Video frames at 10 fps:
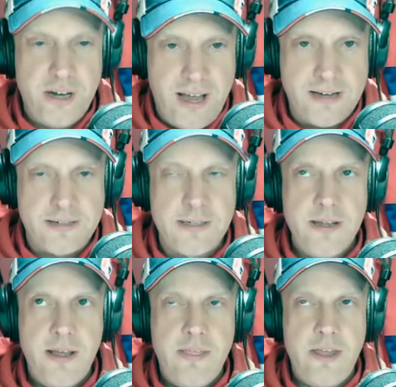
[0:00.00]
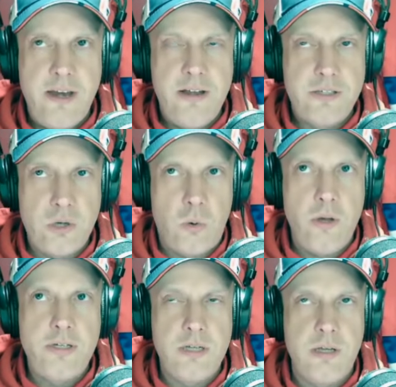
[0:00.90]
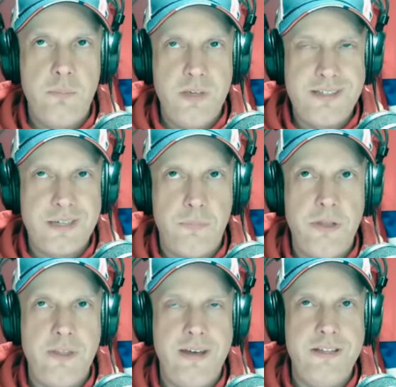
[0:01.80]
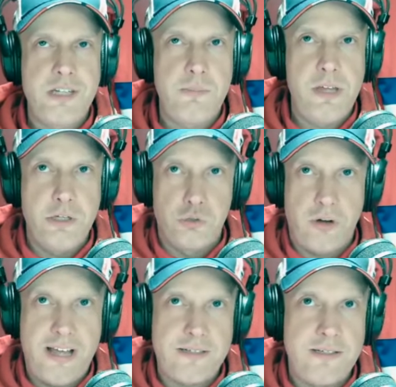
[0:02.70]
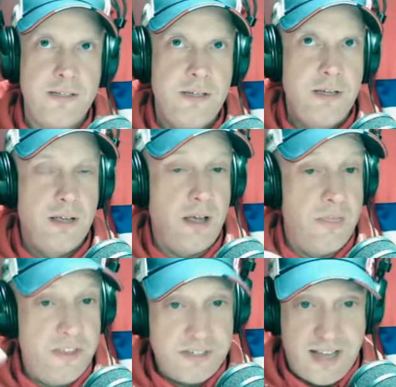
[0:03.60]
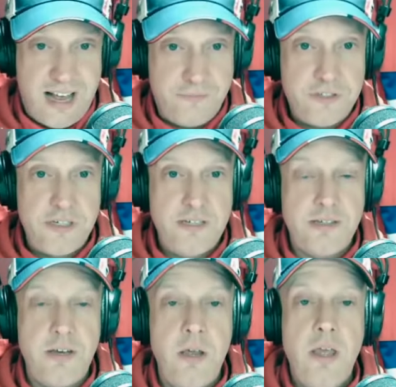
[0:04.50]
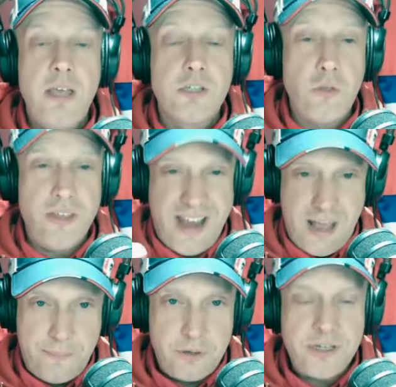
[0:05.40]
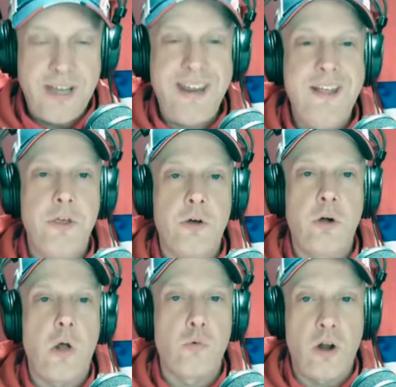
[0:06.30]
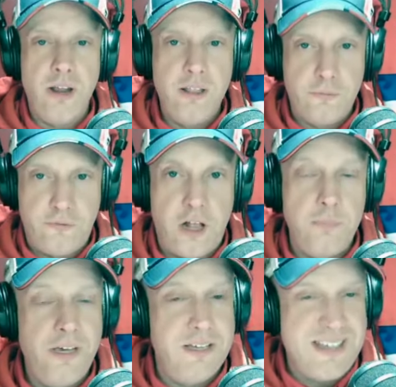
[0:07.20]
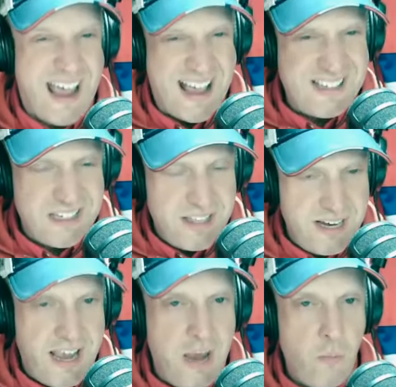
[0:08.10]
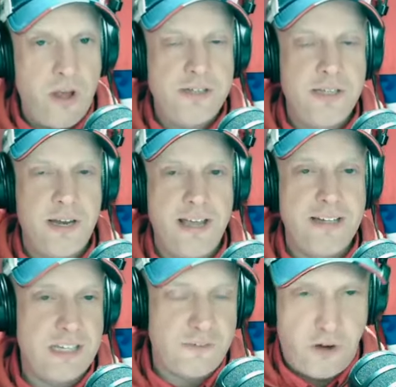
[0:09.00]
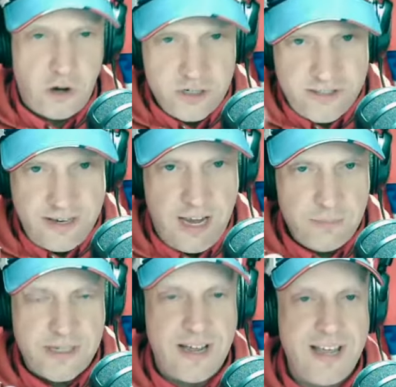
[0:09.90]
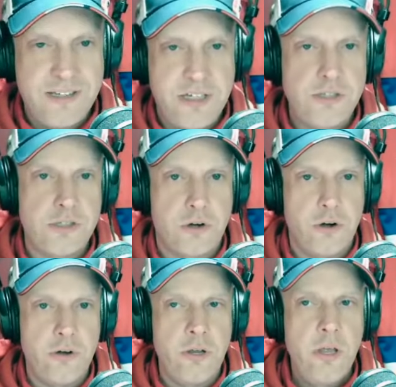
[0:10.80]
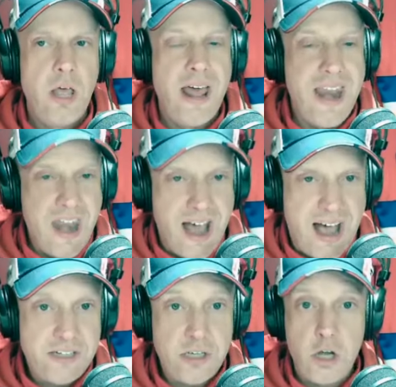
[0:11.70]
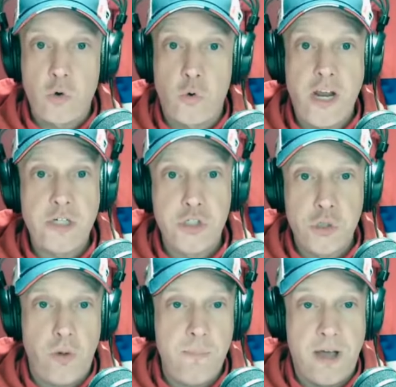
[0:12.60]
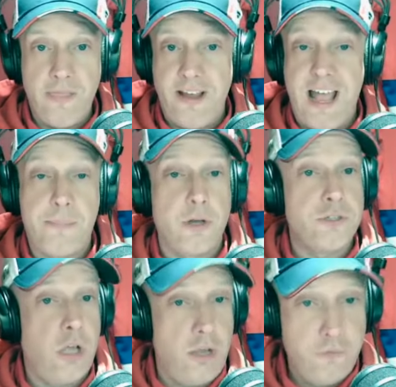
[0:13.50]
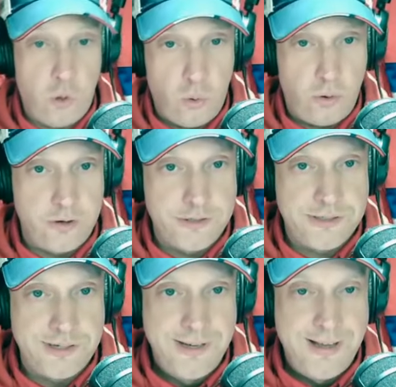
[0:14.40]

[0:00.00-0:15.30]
night, that it is going to be something that needs to be addressed this offseason so the Capitals can hit the ground running in the fall. Because as of the game went tonight, as far as the game tonight is concerned, not a great showing by the Capitals, of course,